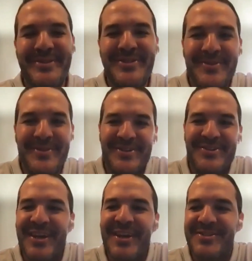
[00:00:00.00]
we do need to
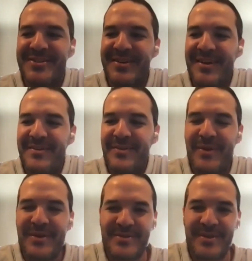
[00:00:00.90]
change it. And the
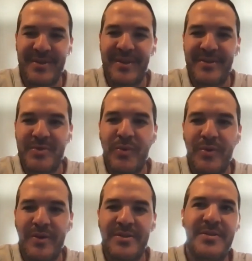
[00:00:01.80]
way psychedelics
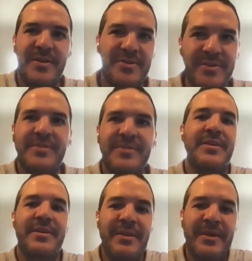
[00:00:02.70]
work, it's not just
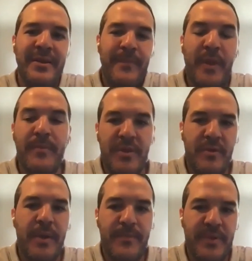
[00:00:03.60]
like, I mean,
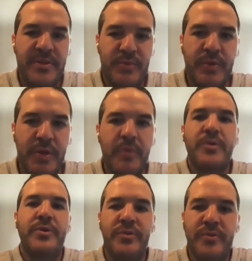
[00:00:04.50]
there might be this window where
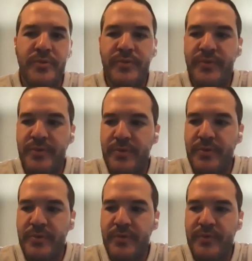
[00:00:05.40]
you do
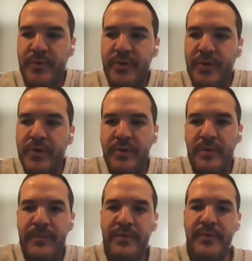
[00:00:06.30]
feel good,
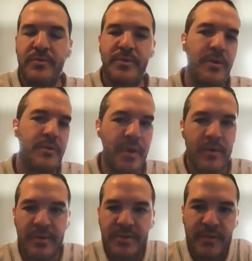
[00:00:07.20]
but if you don't
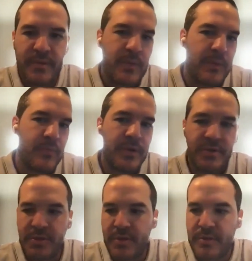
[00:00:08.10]
go into it with
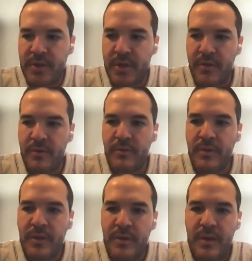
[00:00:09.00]
preparation, you don't go
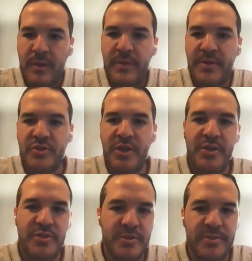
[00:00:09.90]
and make the
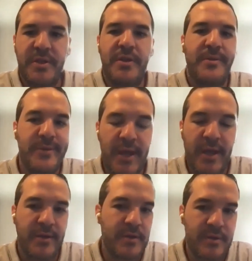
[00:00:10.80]
changes, then yeah,
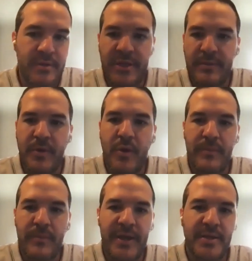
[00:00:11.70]
you're gonna keep
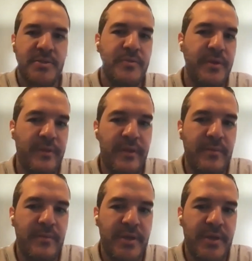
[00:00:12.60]
going back into it, and then it